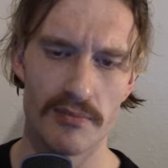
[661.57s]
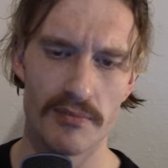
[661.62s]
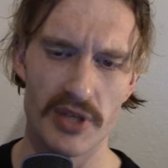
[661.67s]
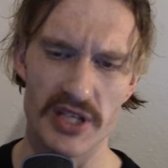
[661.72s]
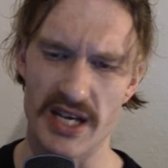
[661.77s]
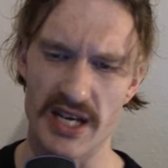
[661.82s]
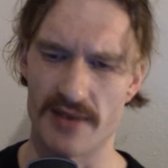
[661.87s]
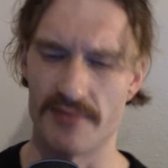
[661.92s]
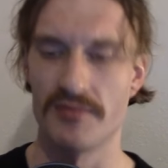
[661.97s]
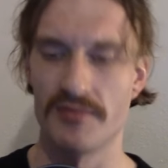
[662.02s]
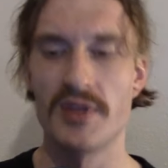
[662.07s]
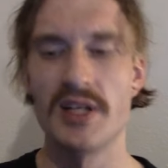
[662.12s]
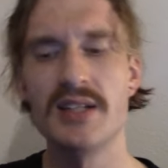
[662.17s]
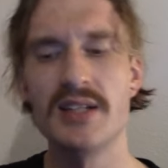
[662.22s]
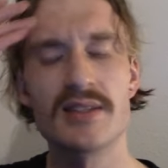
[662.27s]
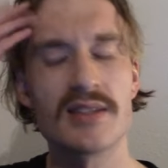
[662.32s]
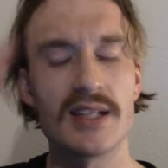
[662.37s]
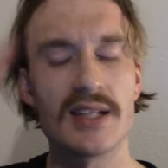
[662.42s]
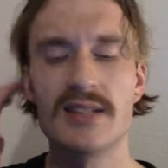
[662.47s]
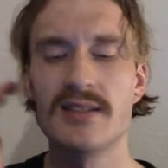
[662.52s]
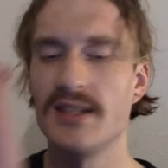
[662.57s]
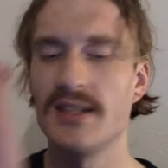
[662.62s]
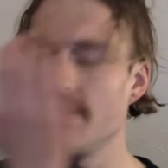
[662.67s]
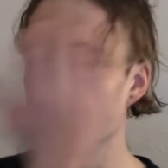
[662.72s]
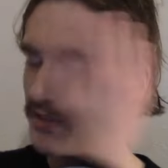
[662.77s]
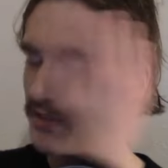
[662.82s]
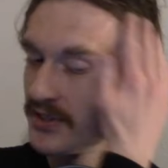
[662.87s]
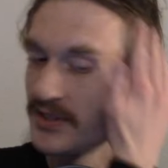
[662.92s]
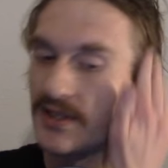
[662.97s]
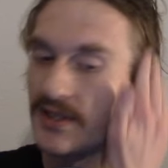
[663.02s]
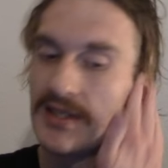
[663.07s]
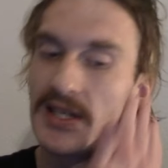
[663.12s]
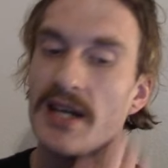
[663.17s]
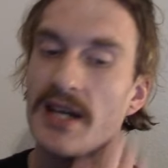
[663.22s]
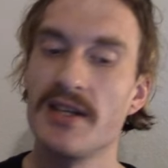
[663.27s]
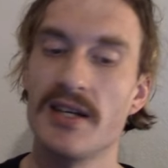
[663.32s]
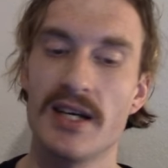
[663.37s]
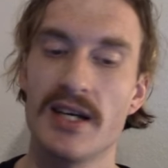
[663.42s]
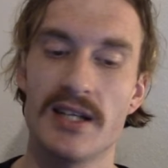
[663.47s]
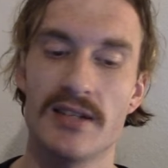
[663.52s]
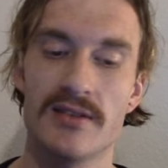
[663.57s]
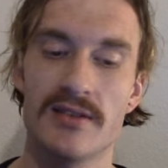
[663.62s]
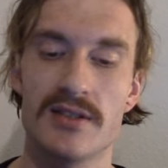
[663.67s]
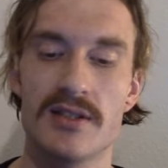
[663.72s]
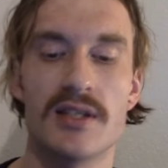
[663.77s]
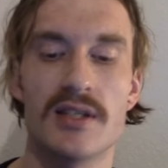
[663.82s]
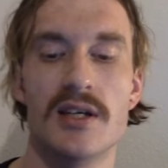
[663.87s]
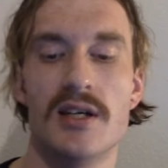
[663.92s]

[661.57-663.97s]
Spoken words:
yeah, let's leave this aside. And